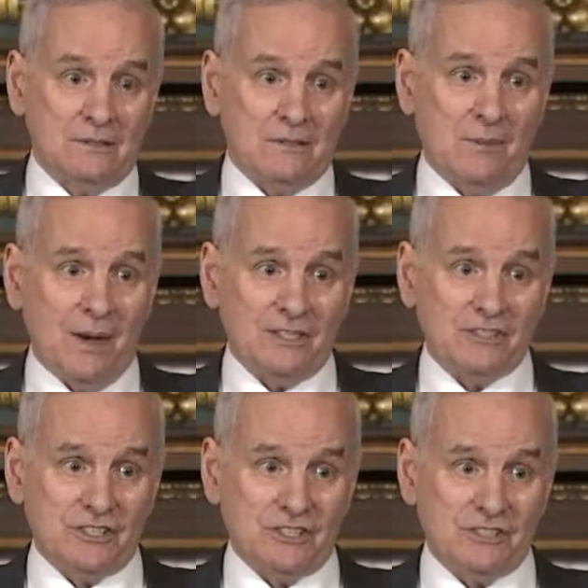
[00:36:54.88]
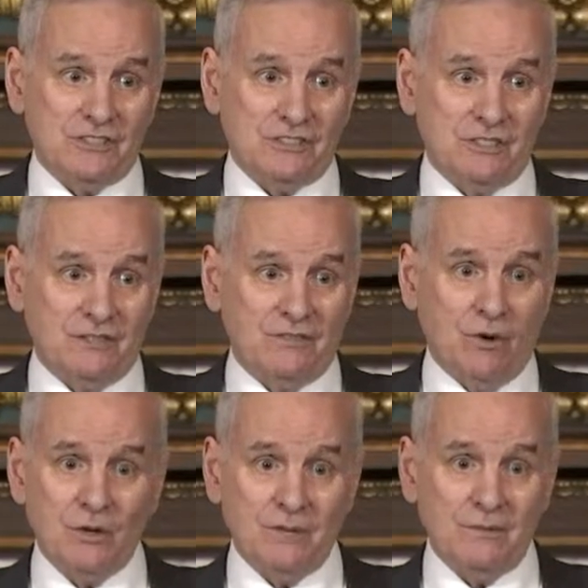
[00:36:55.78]
homogeneous
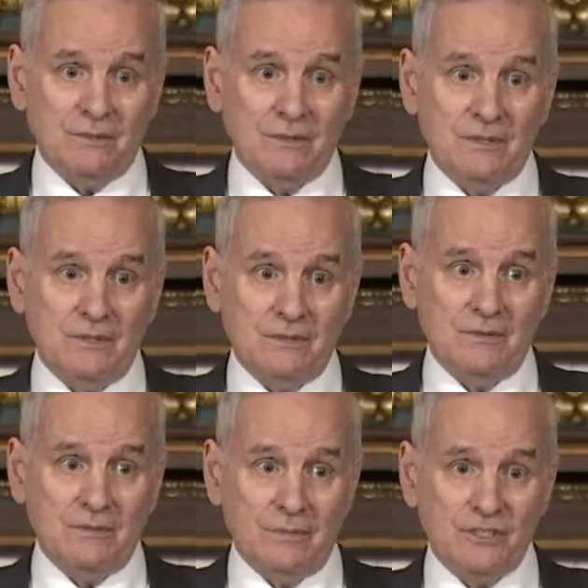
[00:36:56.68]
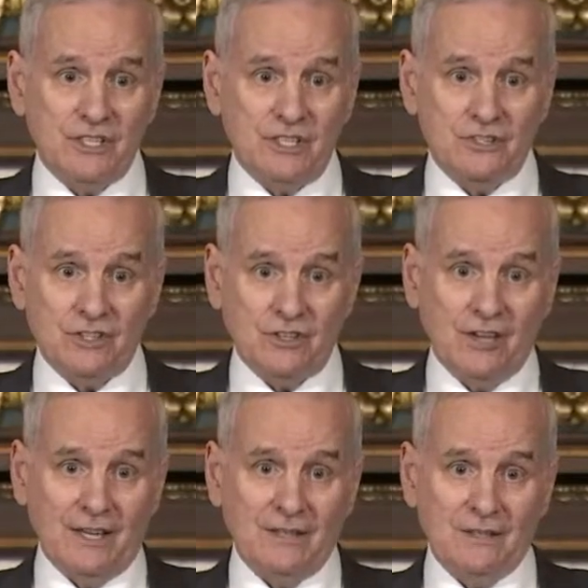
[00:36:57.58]
voting machines and the
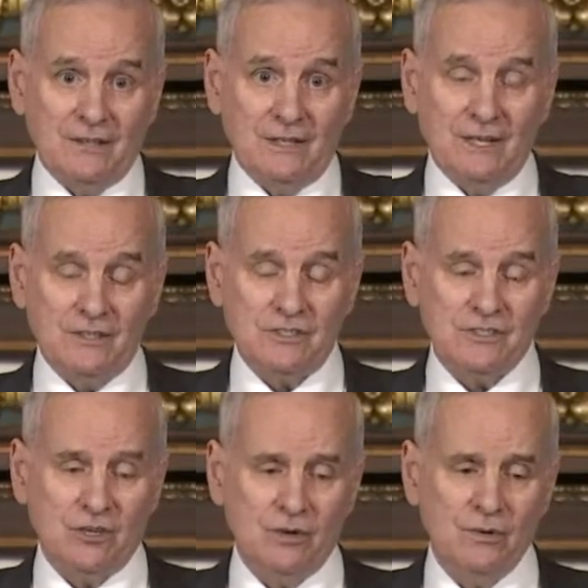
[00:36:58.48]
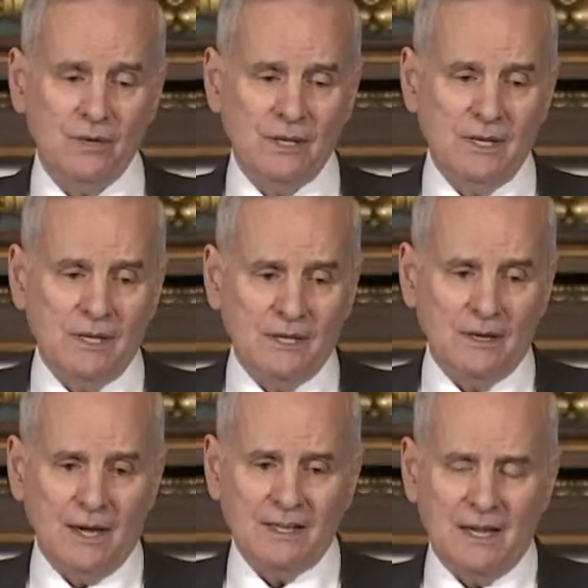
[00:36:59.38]
like. And so, you
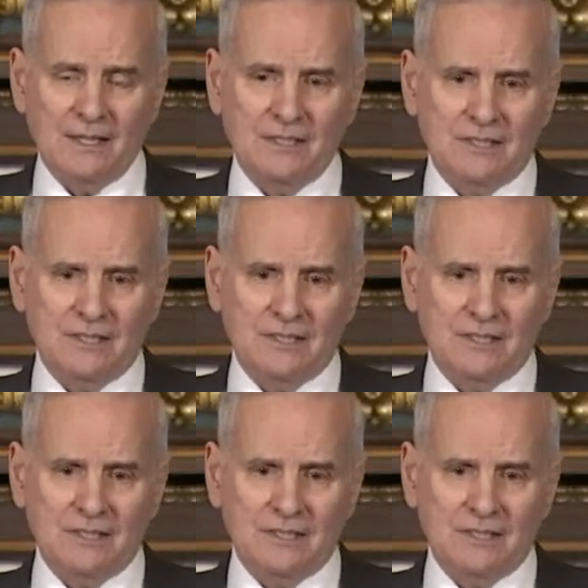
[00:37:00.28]
know, I think